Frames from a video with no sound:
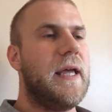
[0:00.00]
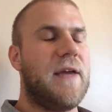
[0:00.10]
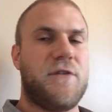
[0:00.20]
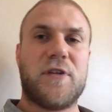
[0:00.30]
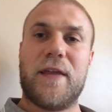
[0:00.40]

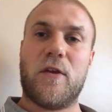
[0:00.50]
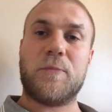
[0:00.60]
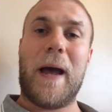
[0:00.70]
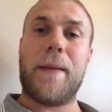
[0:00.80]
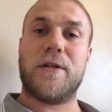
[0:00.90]
If you take those
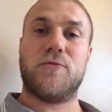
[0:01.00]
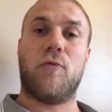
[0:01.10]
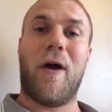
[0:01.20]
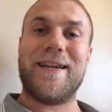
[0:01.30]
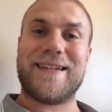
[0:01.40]
poundages
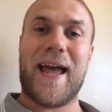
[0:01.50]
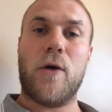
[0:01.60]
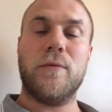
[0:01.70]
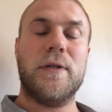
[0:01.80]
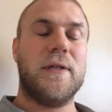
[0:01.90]
right
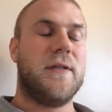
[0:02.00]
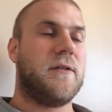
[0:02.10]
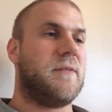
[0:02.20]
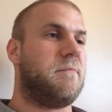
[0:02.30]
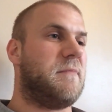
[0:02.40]
down,
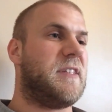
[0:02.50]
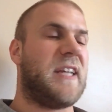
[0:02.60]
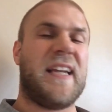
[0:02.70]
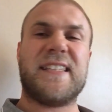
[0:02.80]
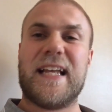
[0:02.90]

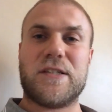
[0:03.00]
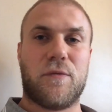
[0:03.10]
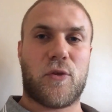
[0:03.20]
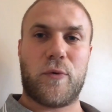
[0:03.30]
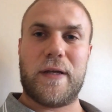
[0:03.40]
6 sets
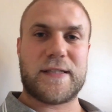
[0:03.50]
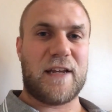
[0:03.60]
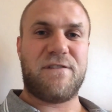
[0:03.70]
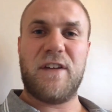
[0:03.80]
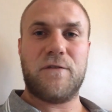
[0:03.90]
of 3 at
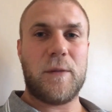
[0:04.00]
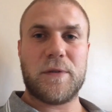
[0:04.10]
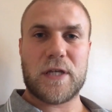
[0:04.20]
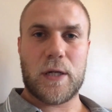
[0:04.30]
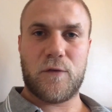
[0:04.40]
say
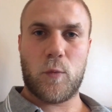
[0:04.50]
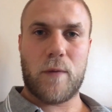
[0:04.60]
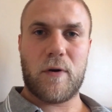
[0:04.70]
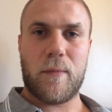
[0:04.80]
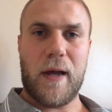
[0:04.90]
50% of your
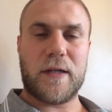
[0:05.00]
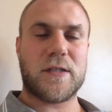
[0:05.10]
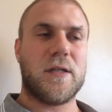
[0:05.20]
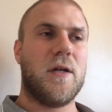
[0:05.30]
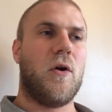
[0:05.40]
1 rep
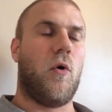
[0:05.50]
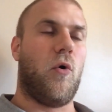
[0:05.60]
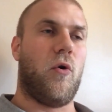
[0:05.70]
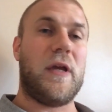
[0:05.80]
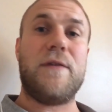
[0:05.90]
max,
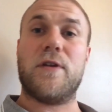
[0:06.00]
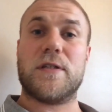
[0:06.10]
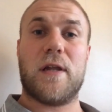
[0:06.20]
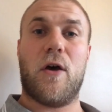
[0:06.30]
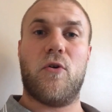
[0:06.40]
or even
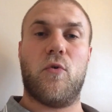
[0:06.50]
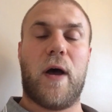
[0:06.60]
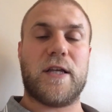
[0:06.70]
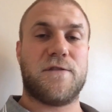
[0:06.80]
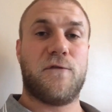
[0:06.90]
as low
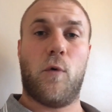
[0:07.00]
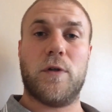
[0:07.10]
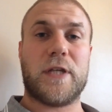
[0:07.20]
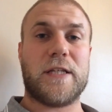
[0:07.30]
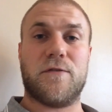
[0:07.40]
as
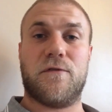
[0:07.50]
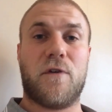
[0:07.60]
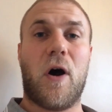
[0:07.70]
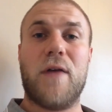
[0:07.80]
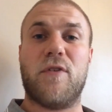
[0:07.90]
4 sets of
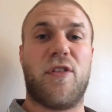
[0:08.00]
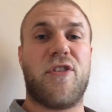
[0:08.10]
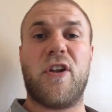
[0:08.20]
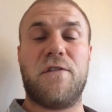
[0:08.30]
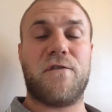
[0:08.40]
5 at
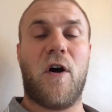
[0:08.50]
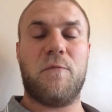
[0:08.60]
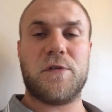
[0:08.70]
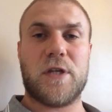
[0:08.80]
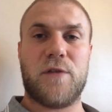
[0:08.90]

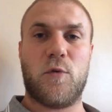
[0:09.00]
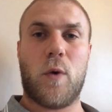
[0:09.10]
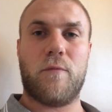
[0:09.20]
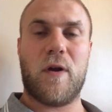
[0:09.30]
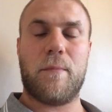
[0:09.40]
35% of your
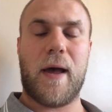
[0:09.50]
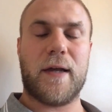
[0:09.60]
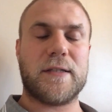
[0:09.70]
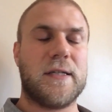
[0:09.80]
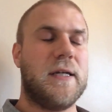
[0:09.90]
1 rep
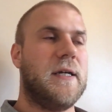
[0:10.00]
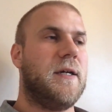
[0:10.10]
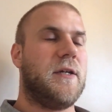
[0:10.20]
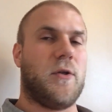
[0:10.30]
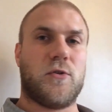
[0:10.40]
max,
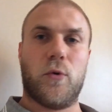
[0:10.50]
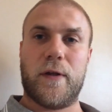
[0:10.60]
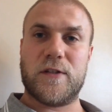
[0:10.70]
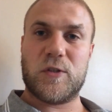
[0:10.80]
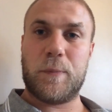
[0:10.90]
you're
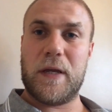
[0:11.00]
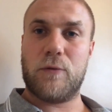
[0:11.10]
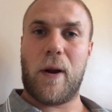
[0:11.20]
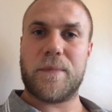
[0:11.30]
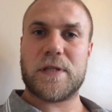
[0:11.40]
talking
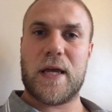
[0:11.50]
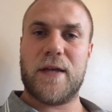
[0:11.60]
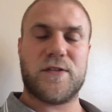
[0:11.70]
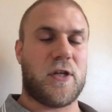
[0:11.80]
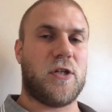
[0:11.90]
speed reps
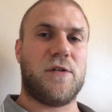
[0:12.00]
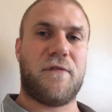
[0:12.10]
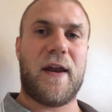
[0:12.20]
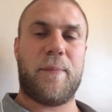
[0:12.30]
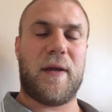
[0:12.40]
there, so you're
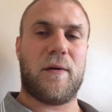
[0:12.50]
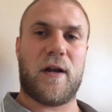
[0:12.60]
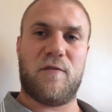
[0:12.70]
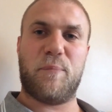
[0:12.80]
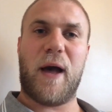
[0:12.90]
developing
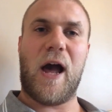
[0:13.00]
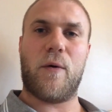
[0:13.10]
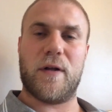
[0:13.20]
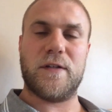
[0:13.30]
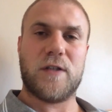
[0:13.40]
kind of
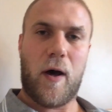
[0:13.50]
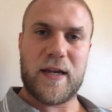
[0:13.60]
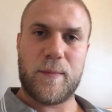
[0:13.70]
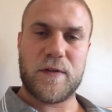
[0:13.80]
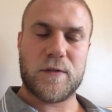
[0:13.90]
power and
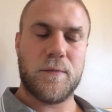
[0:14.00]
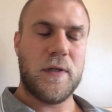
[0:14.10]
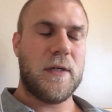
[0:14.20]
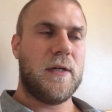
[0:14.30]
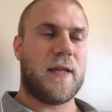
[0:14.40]
dynamism.
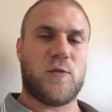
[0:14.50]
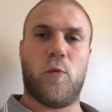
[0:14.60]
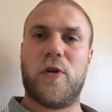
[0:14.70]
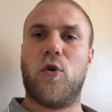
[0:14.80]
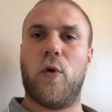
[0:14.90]
That's
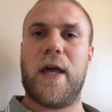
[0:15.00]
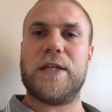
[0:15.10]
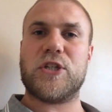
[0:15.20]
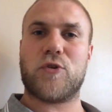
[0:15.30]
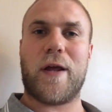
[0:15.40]
what we call a
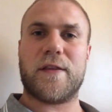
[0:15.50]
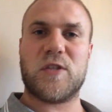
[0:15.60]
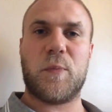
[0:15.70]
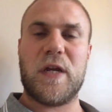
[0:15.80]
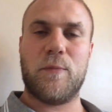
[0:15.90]
strength
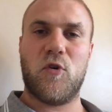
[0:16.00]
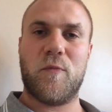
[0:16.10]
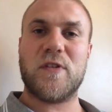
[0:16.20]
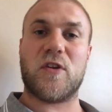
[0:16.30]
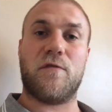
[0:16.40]
speed
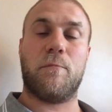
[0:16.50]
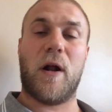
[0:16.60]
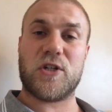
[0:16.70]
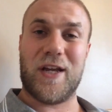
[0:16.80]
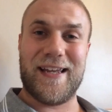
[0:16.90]
movement, so
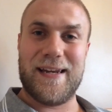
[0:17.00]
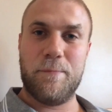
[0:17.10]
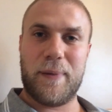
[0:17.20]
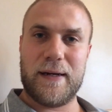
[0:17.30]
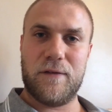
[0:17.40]
much like
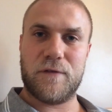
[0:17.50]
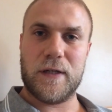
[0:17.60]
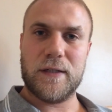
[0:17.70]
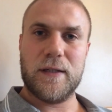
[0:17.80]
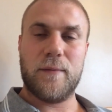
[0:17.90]
Olympic
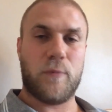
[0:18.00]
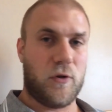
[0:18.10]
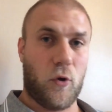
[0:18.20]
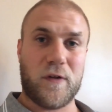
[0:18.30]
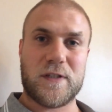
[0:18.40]
lifting,
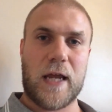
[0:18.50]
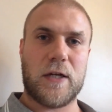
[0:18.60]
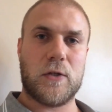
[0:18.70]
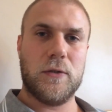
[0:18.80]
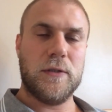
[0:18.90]
but not as
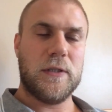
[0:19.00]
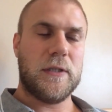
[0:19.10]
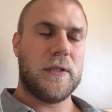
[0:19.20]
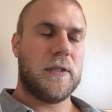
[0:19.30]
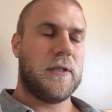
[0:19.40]
technical,
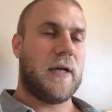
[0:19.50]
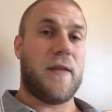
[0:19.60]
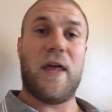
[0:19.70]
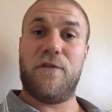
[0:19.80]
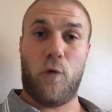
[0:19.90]

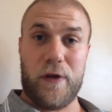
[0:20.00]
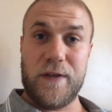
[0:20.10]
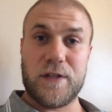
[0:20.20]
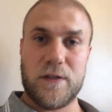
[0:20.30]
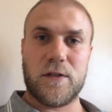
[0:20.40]
and therefore
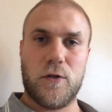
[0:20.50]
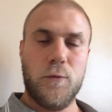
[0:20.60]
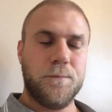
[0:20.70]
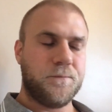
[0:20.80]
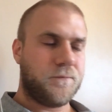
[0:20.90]
easier to do.